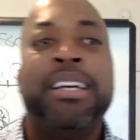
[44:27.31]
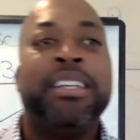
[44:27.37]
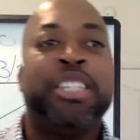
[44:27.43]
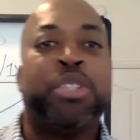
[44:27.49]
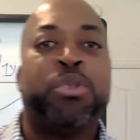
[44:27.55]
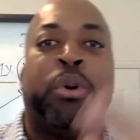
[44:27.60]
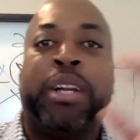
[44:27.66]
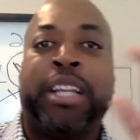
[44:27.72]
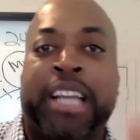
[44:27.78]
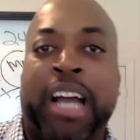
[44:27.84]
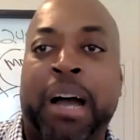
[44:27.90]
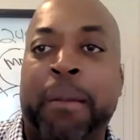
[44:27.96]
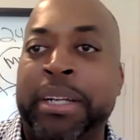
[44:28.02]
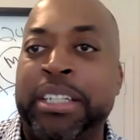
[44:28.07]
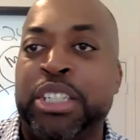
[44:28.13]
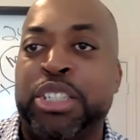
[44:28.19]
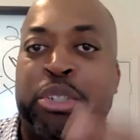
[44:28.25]
Just wanted to
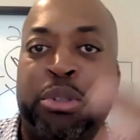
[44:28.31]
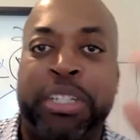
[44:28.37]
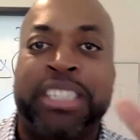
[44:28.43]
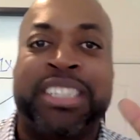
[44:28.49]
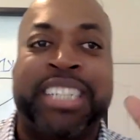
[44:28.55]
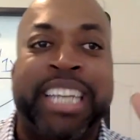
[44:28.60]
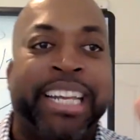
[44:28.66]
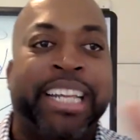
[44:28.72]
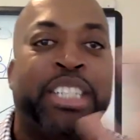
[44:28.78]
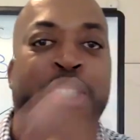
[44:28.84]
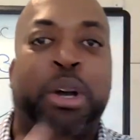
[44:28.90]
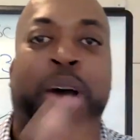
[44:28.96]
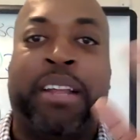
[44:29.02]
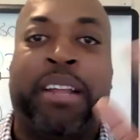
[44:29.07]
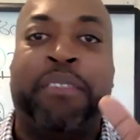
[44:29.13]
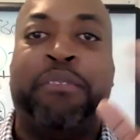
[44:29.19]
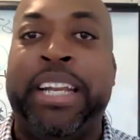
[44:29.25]
come and just do this getting
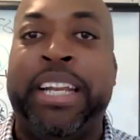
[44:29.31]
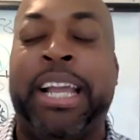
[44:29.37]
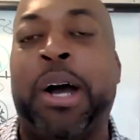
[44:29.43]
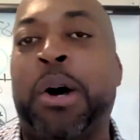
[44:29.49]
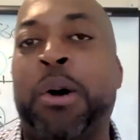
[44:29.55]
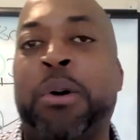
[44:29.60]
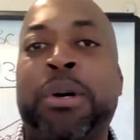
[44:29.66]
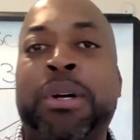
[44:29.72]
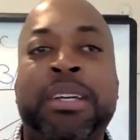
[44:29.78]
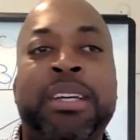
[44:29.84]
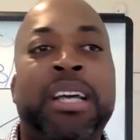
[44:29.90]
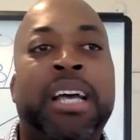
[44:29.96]
started video.